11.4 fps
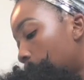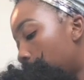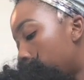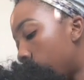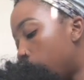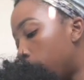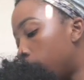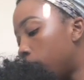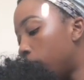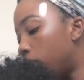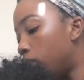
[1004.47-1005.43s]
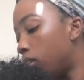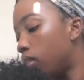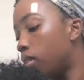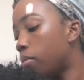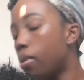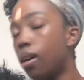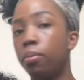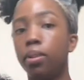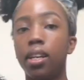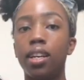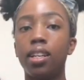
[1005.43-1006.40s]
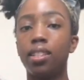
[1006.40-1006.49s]
about my
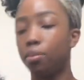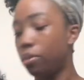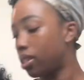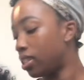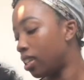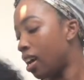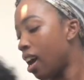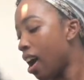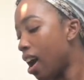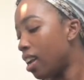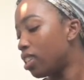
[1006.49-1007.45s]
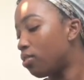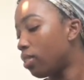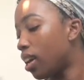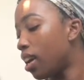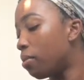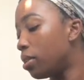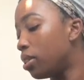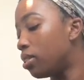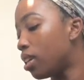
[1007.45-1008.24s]
plans because I just feel like when you